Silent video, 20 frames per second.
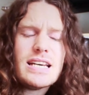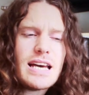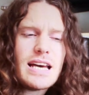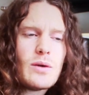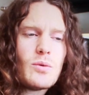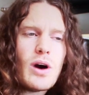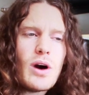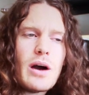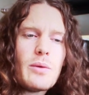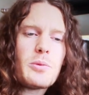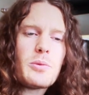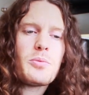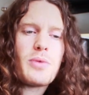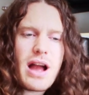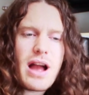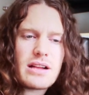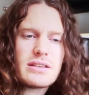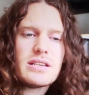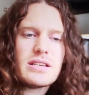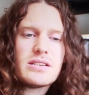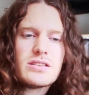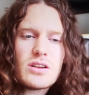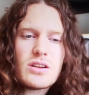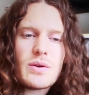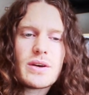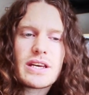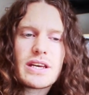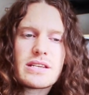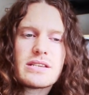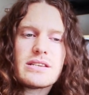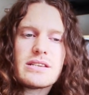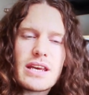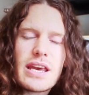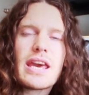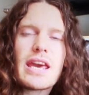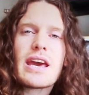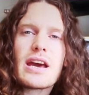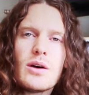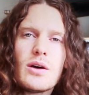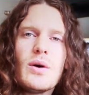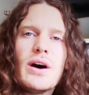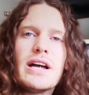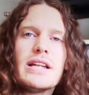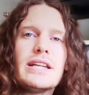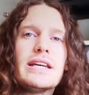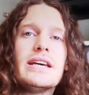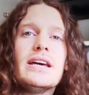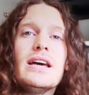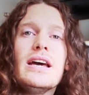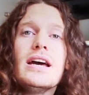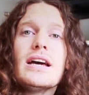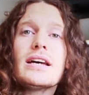And what I would practice doing is singing it quietly.